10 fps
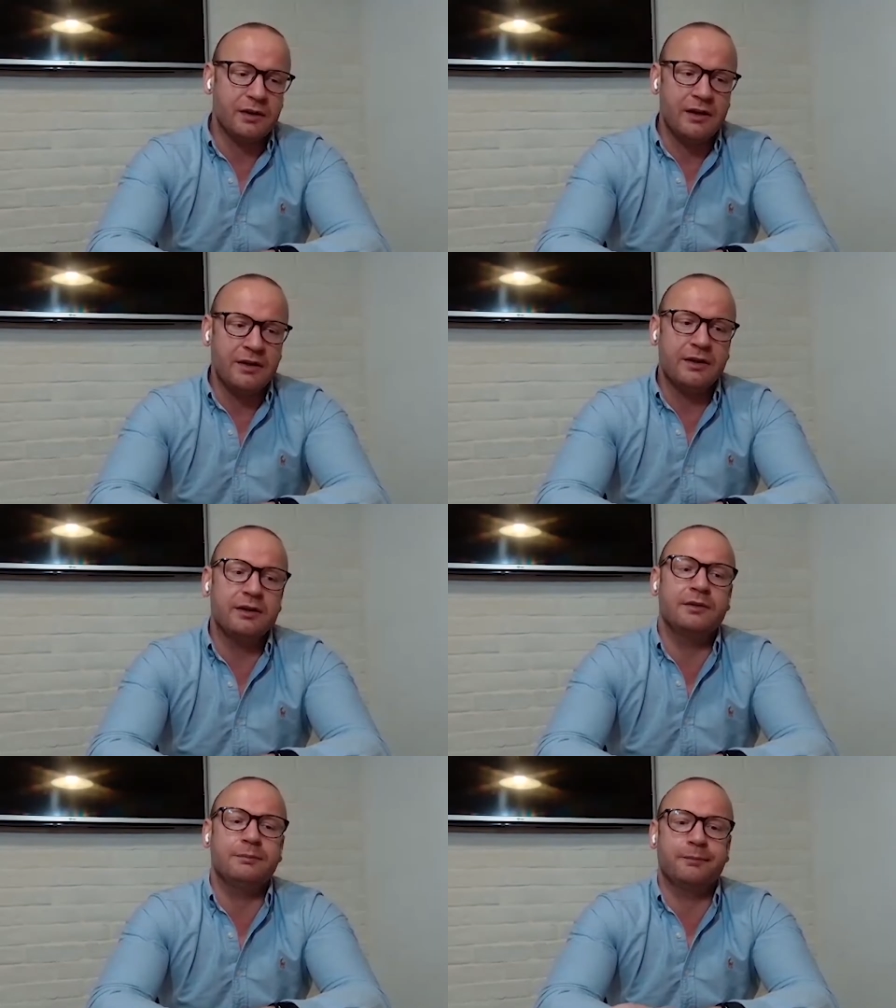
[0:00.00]

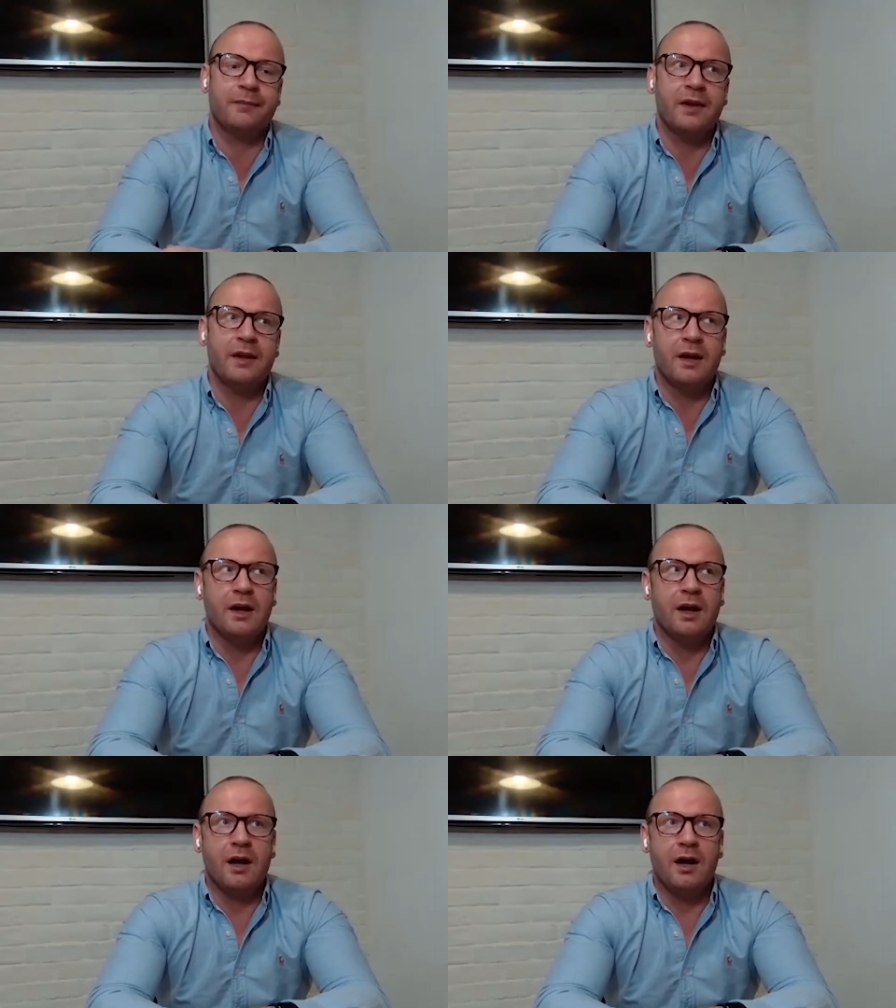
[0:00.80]
London,
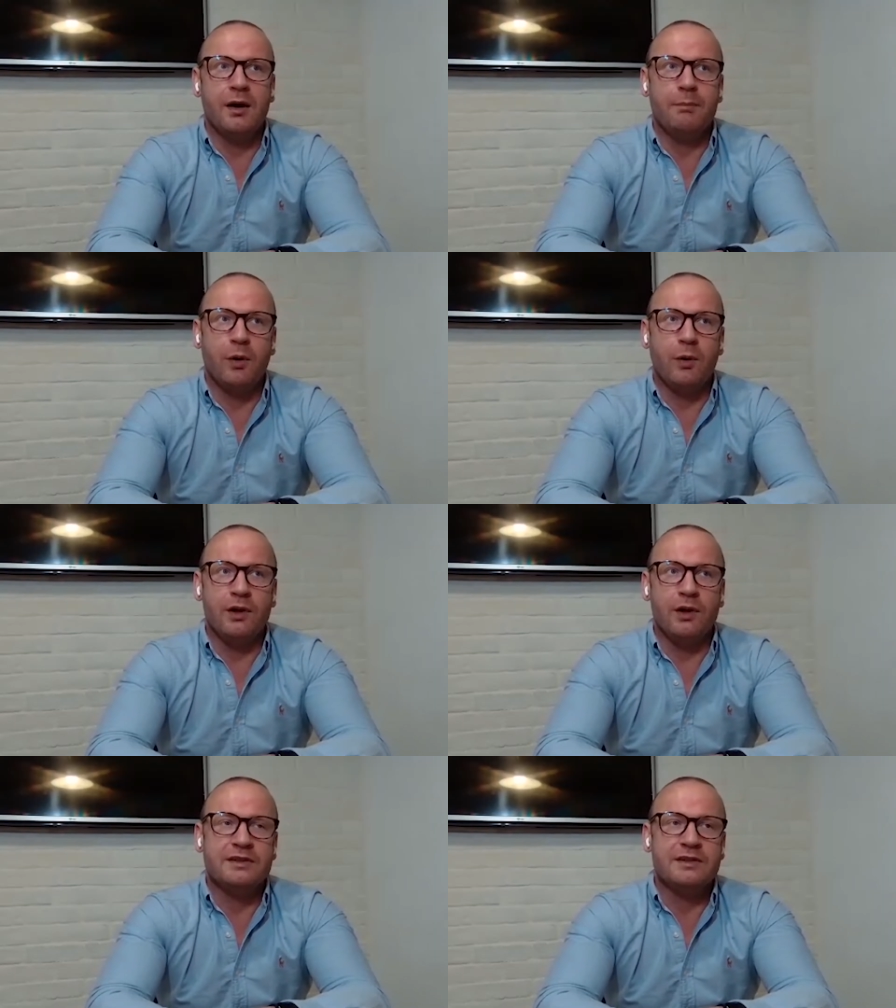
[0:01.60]

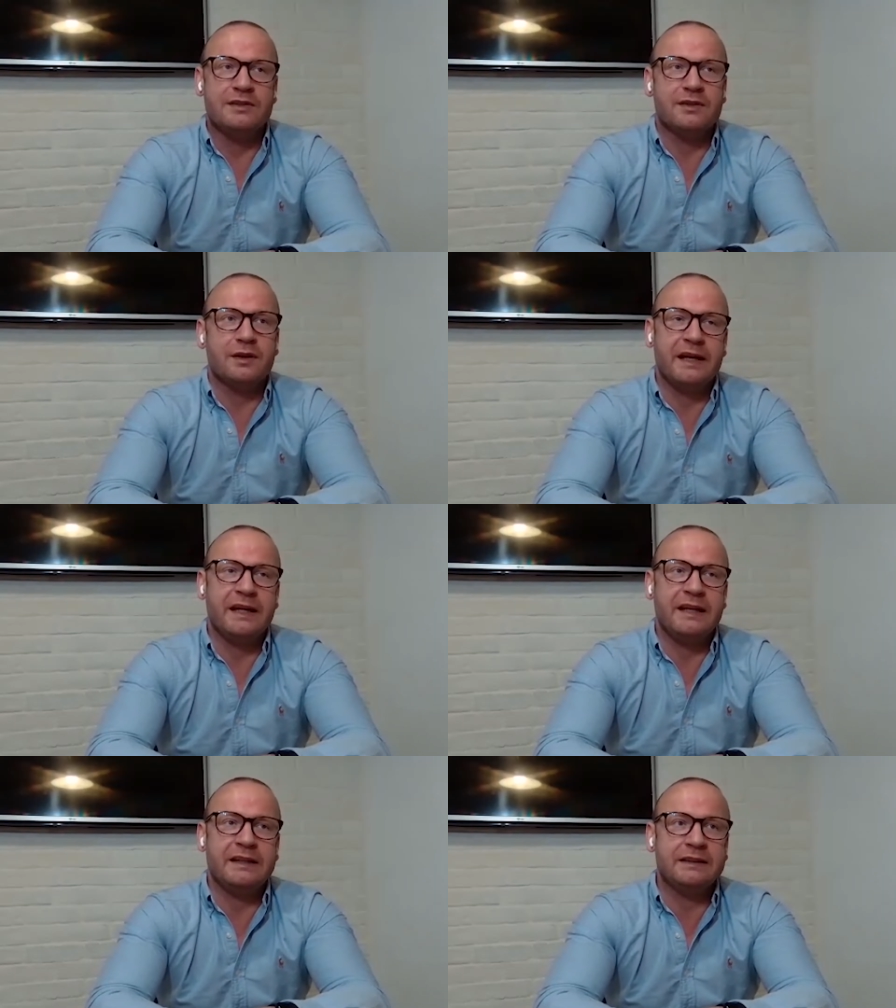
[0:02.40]
Poland,
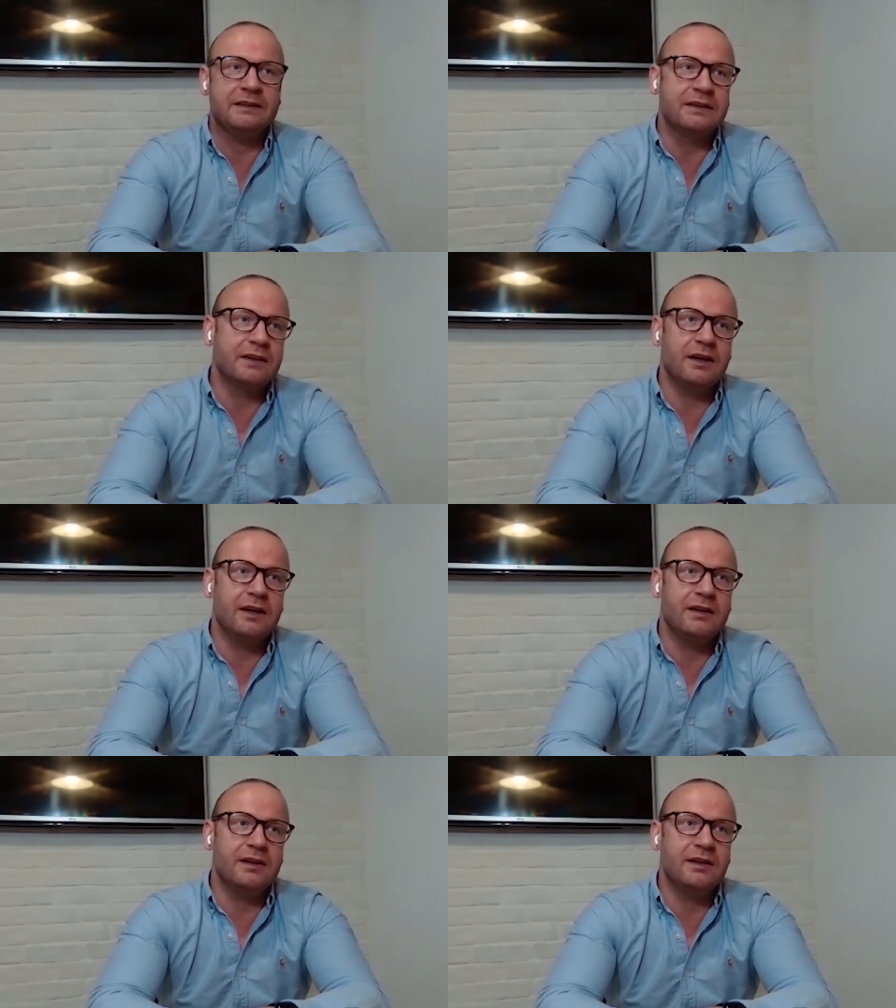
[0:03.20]
Spain,
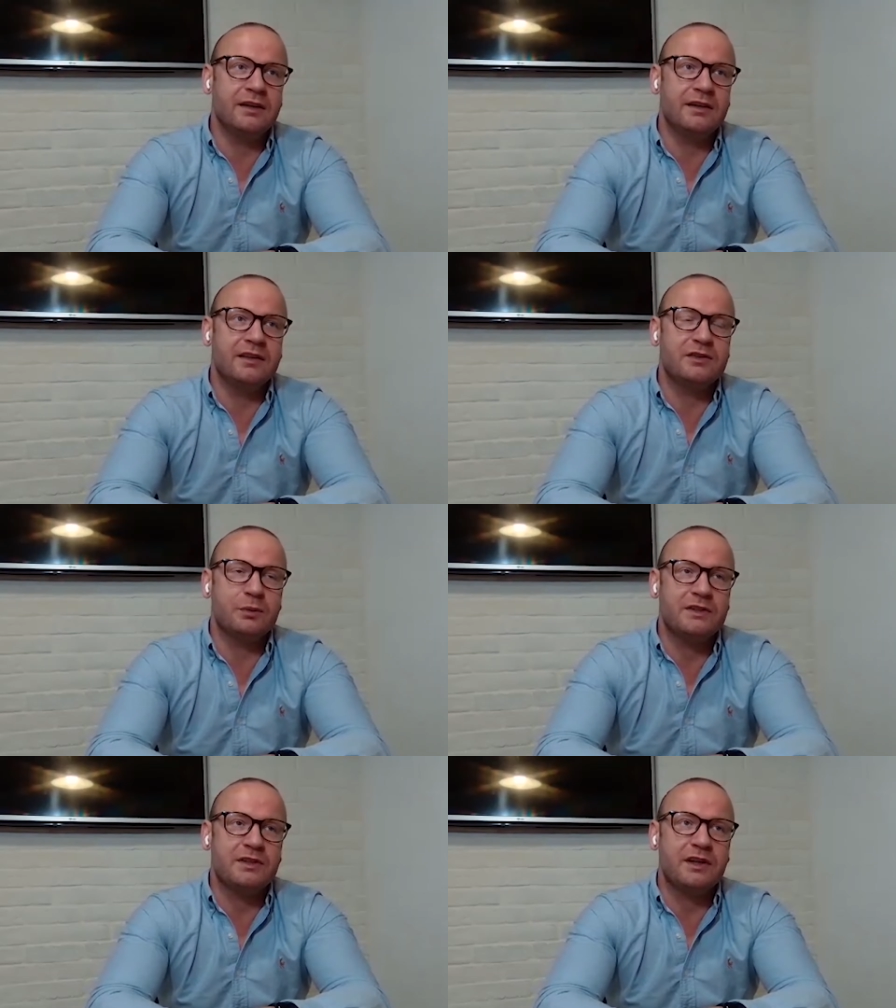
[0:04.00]
then
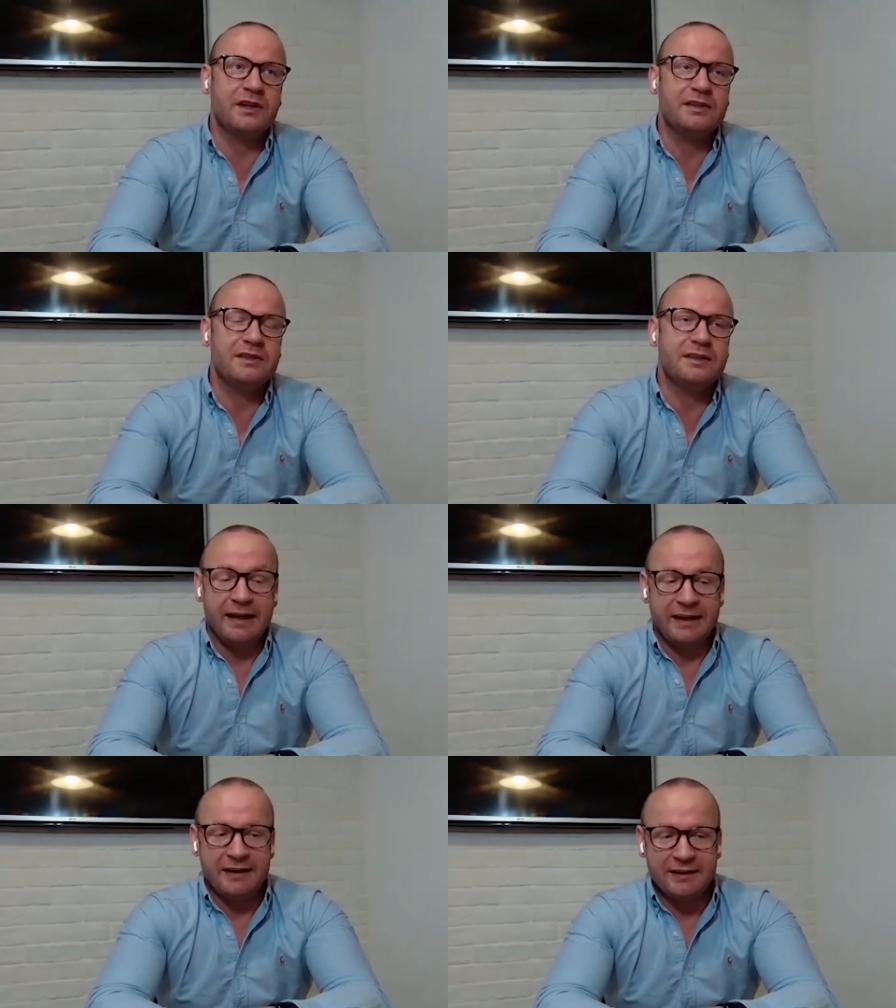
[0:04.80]
Switzerland.
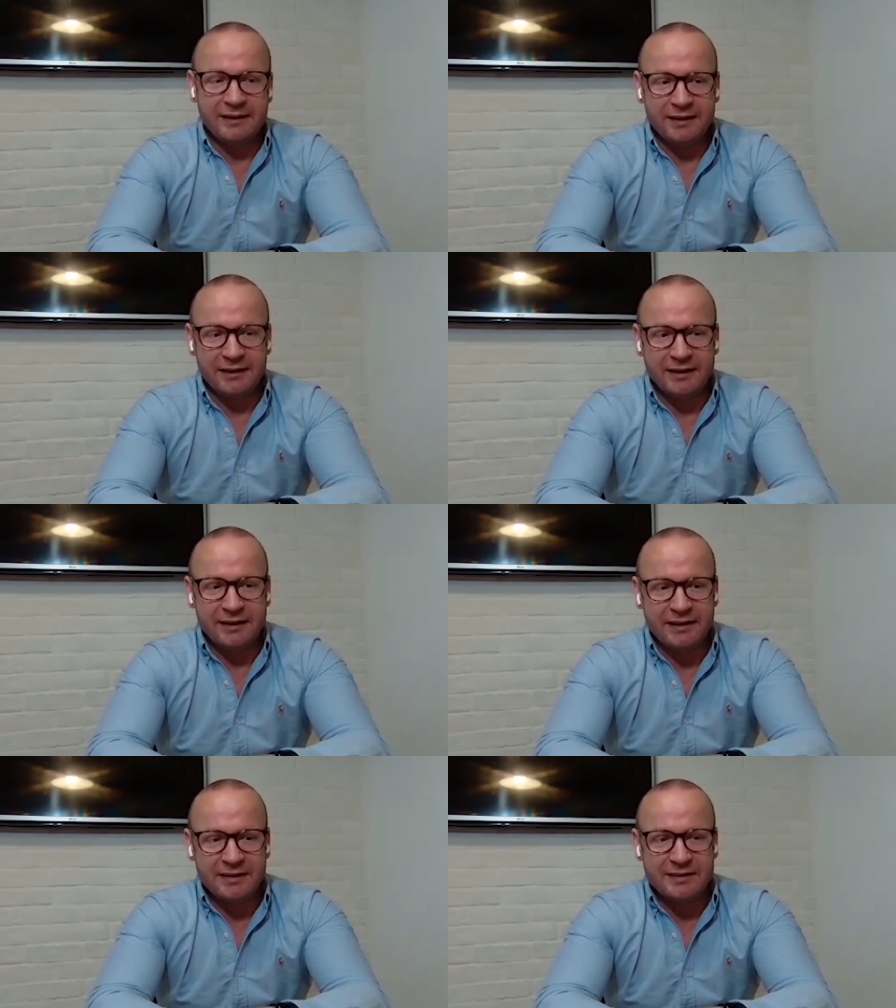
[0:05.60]
And in the
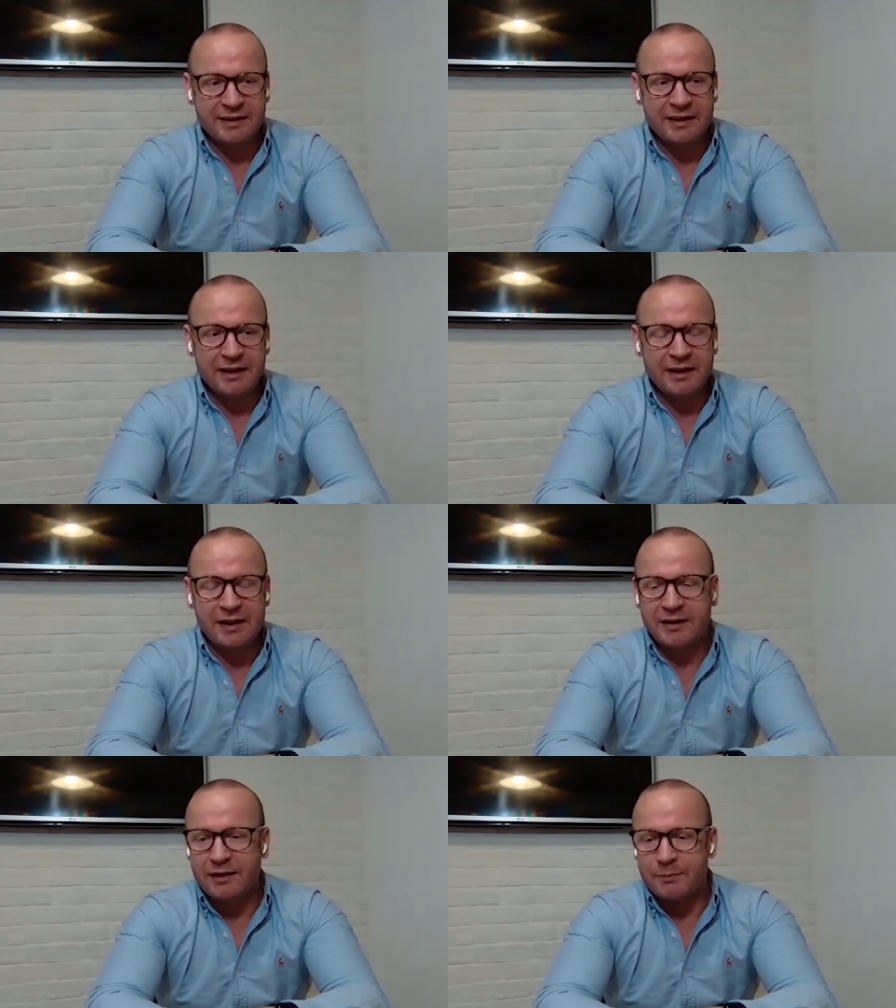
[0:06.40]
end, I
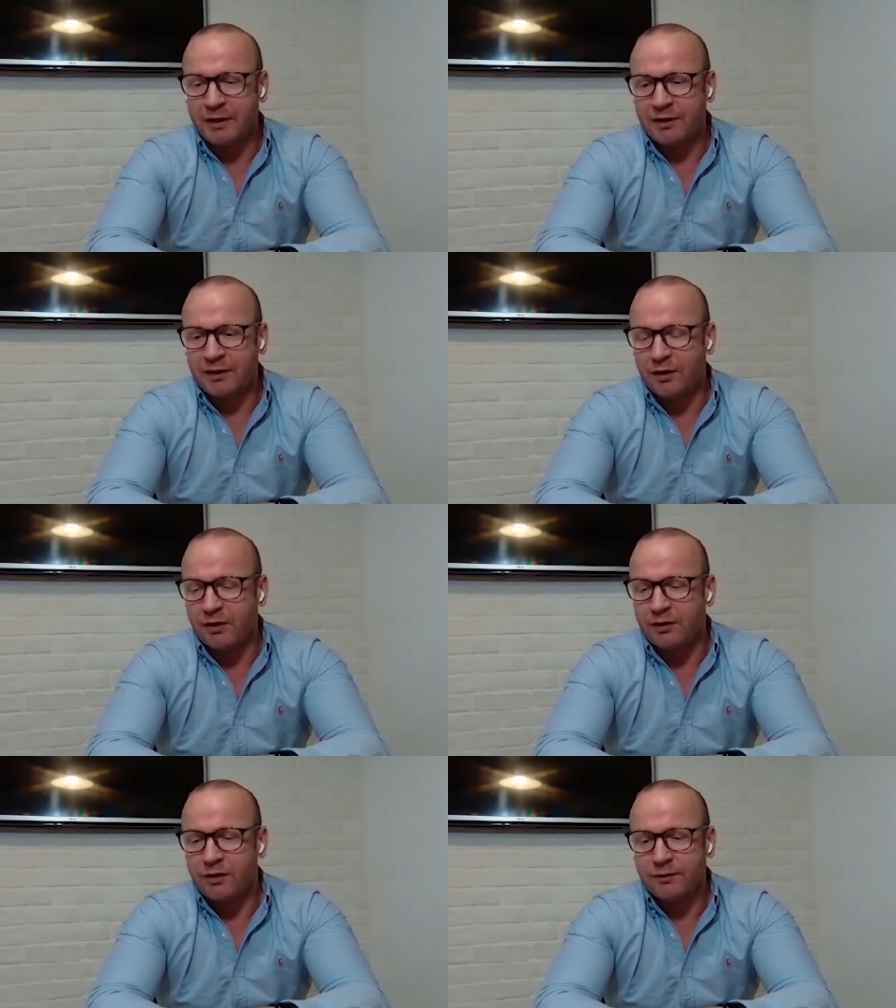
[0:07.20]
ended up here in
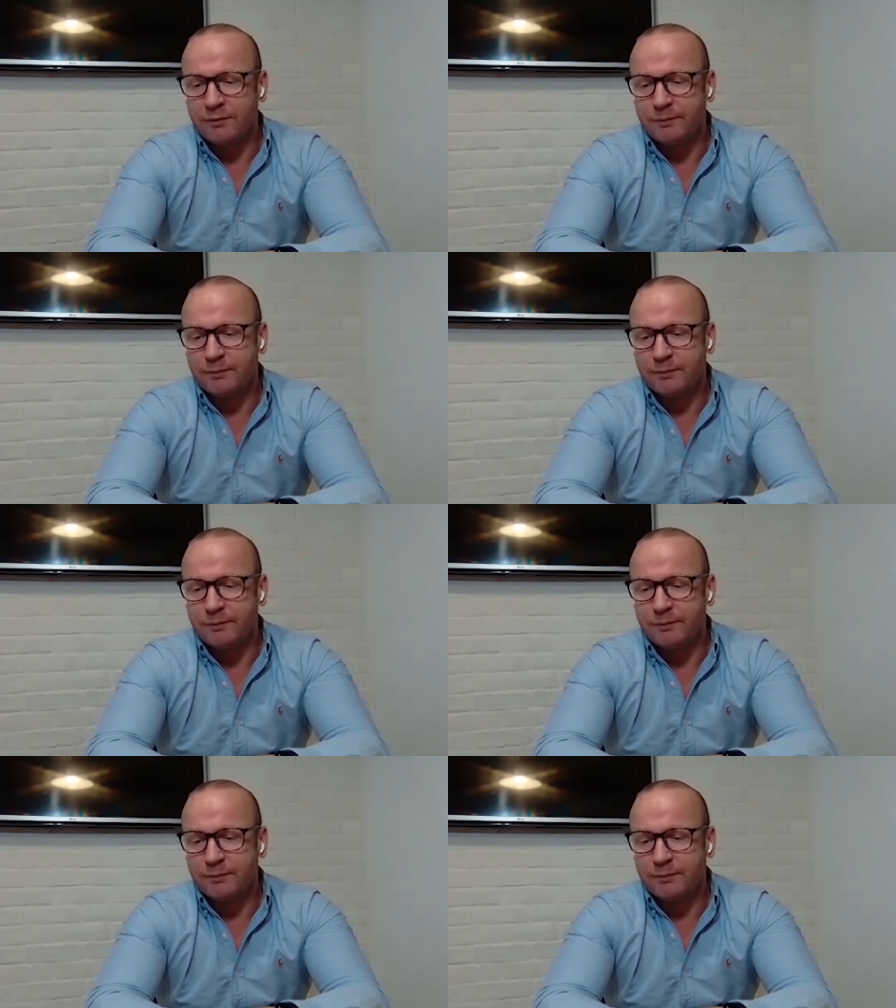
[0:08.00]
Hong Kong.